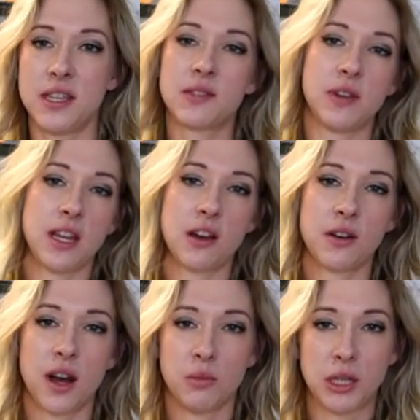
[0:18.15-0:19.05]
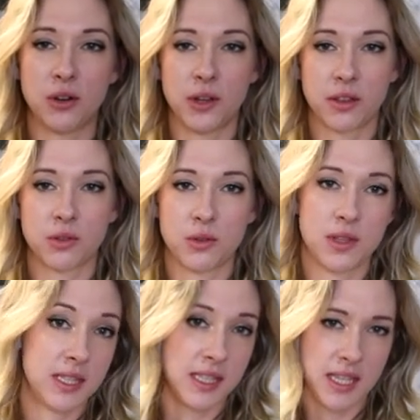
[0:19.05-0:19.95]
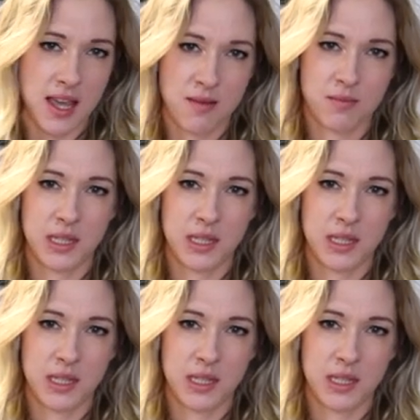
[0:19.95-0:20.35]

this video I'll be going through the same